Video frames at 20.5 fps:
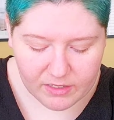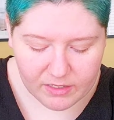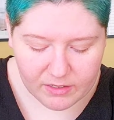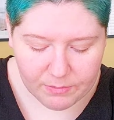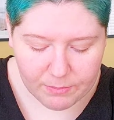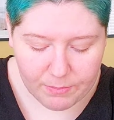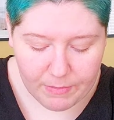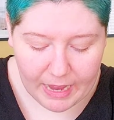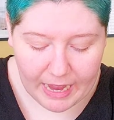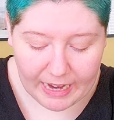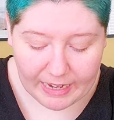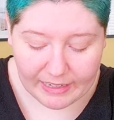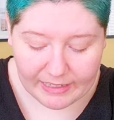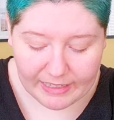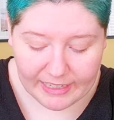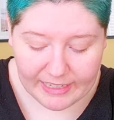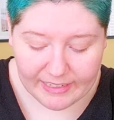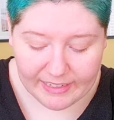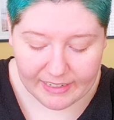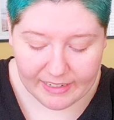Mac
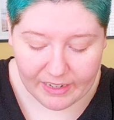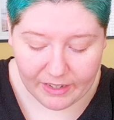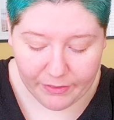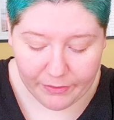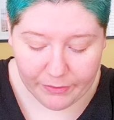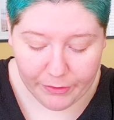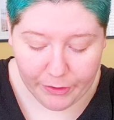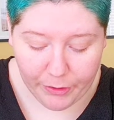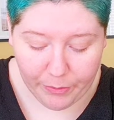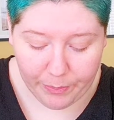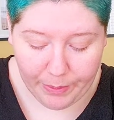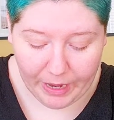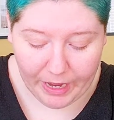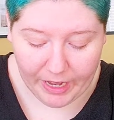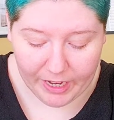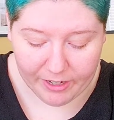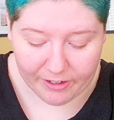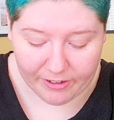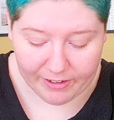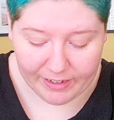needs another new
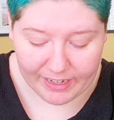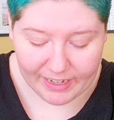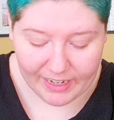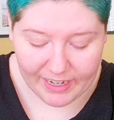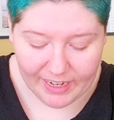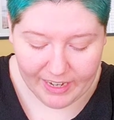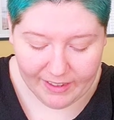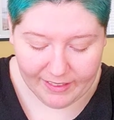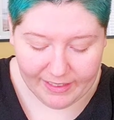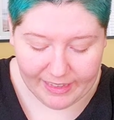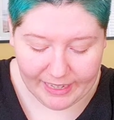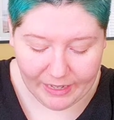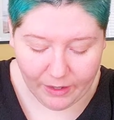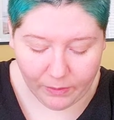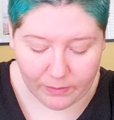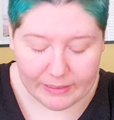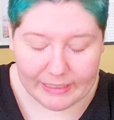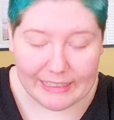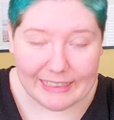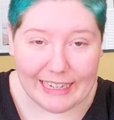battery. They
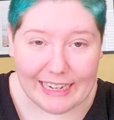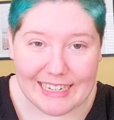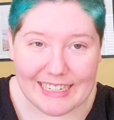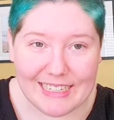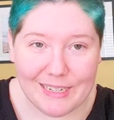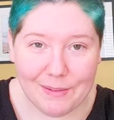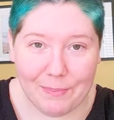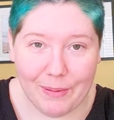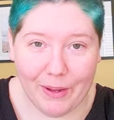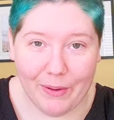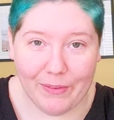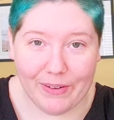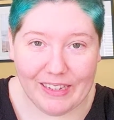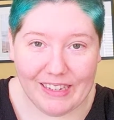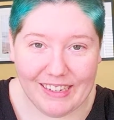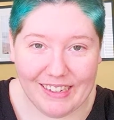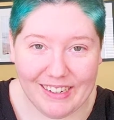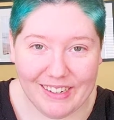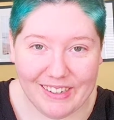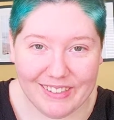only last about a
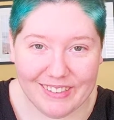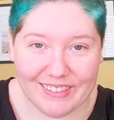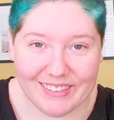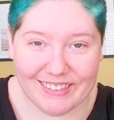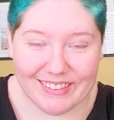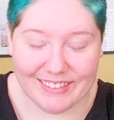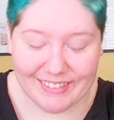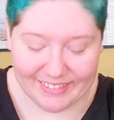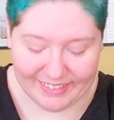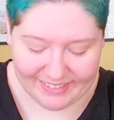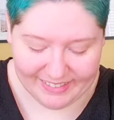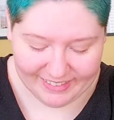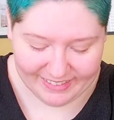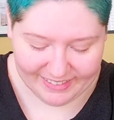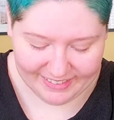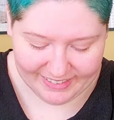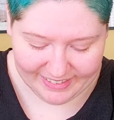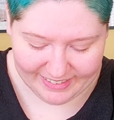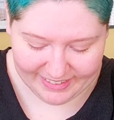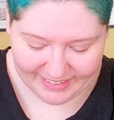year.
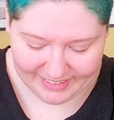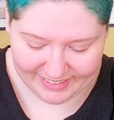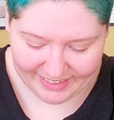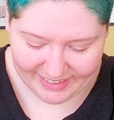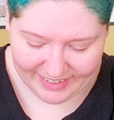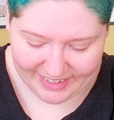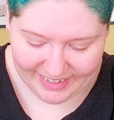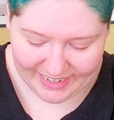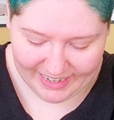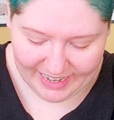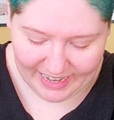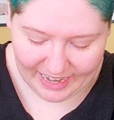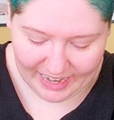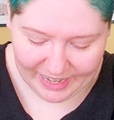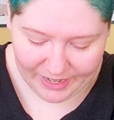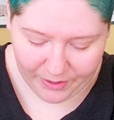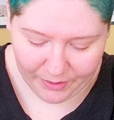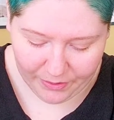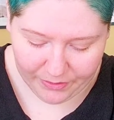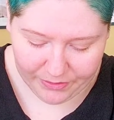
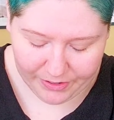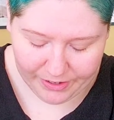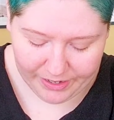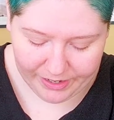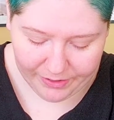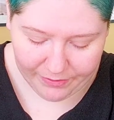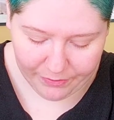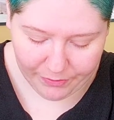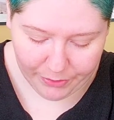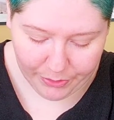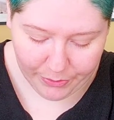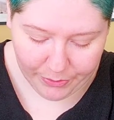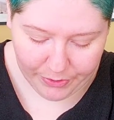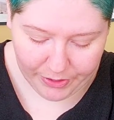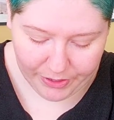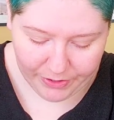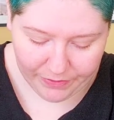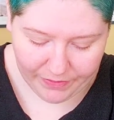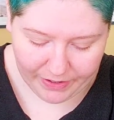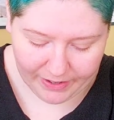I ordered it for
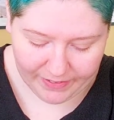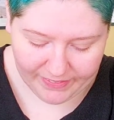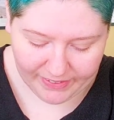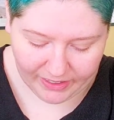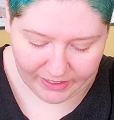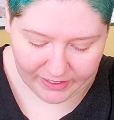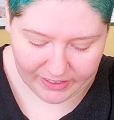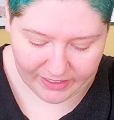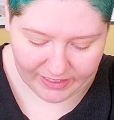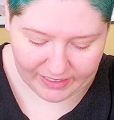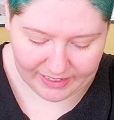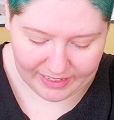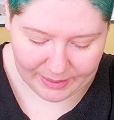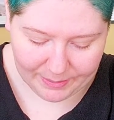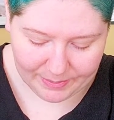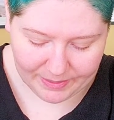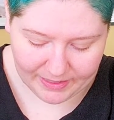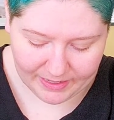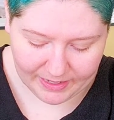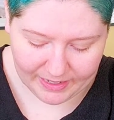$35 on
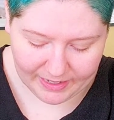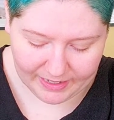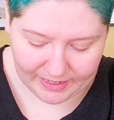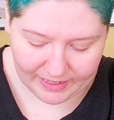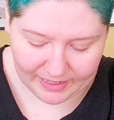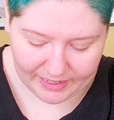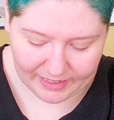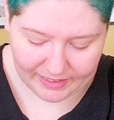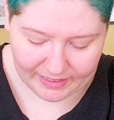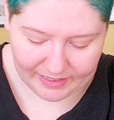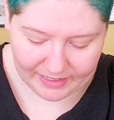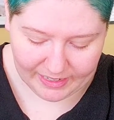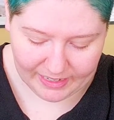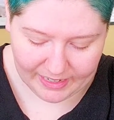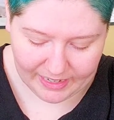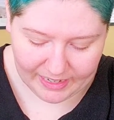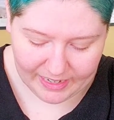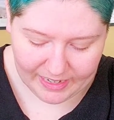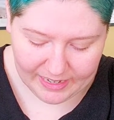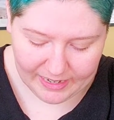Amazon and got
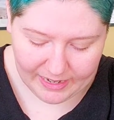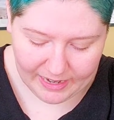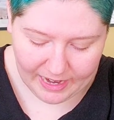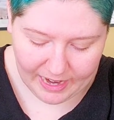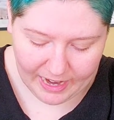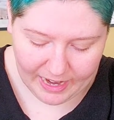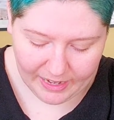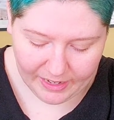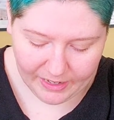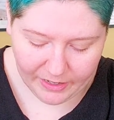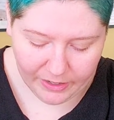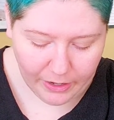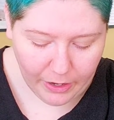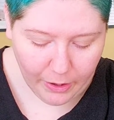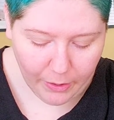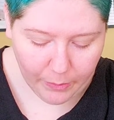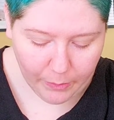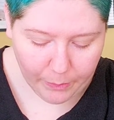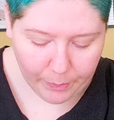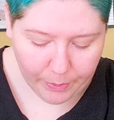the
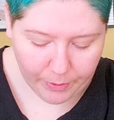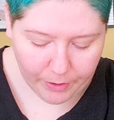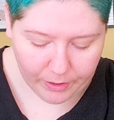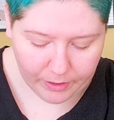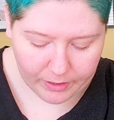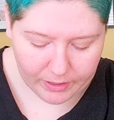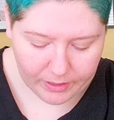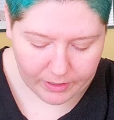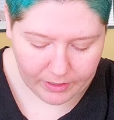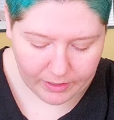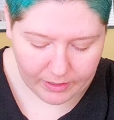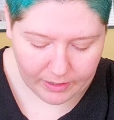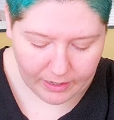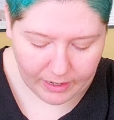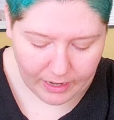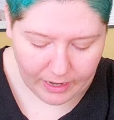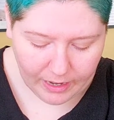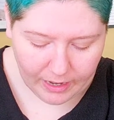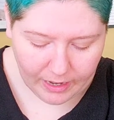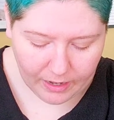Ingo book
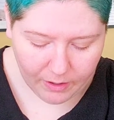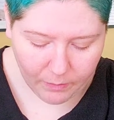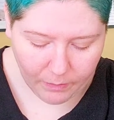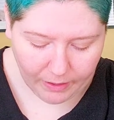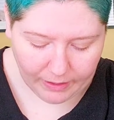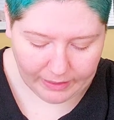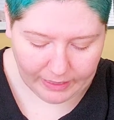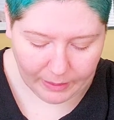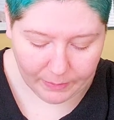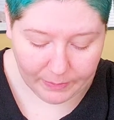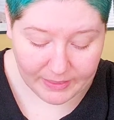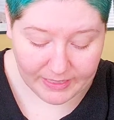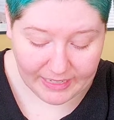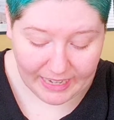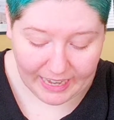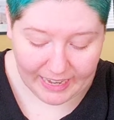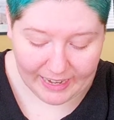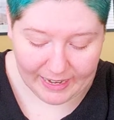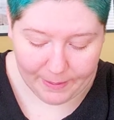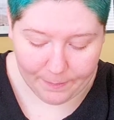while I was
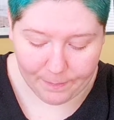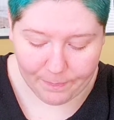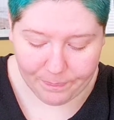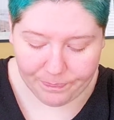at it.